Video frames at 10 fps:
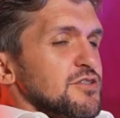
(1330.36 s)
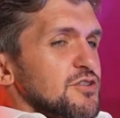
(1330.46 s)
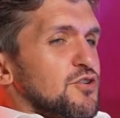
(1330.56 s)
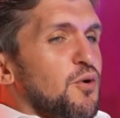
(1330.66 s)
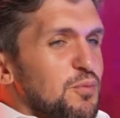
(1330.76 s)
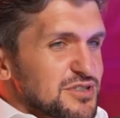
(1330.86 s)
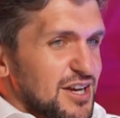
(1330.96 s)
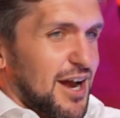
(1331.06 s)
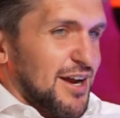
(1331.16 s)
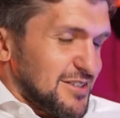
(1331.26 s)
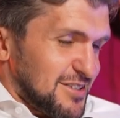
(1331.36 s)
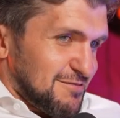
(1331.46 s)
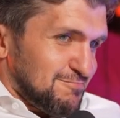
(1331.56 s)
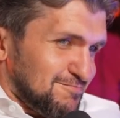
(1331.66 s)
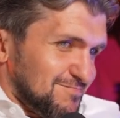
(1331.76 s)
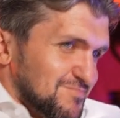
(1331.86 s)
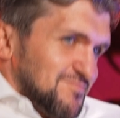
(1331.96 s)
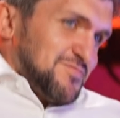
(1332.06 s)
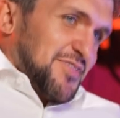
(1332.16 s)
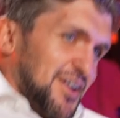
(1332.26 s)
So corporate tax,
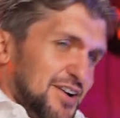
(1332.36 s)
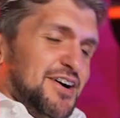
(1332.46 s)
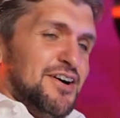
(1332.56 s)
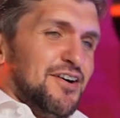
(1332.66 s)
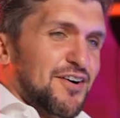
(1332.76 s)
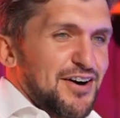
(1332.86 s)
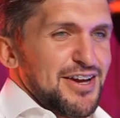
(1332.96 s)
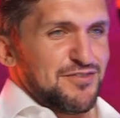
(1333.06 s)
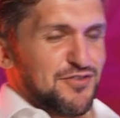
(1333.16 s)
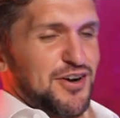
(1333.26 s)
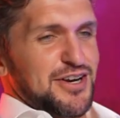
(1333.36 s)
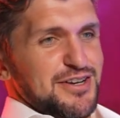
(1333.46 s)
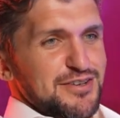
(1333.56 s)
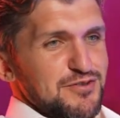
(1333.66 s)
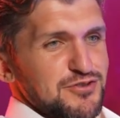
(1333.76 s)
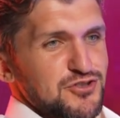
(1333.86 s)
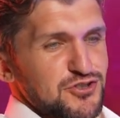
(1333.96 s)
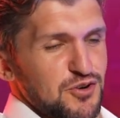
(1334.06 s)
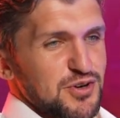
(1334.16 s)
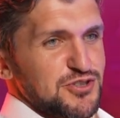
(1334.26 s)
I find
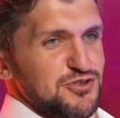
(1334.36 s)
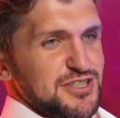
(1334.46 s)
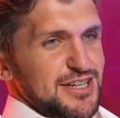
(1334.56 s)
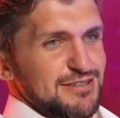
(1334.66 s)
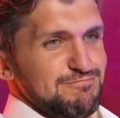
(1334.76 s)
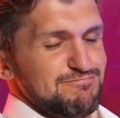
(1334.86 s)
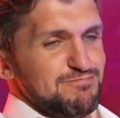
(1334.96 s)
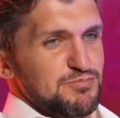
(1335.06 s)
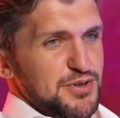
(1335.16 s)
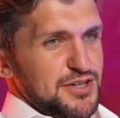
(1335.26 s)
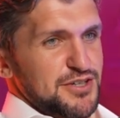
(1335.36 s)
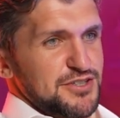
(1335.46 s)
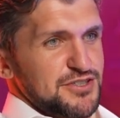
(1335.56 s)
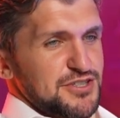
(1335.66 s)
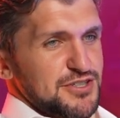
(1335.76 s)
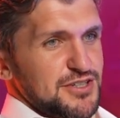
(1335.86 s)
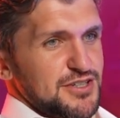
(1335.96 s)
so interesting because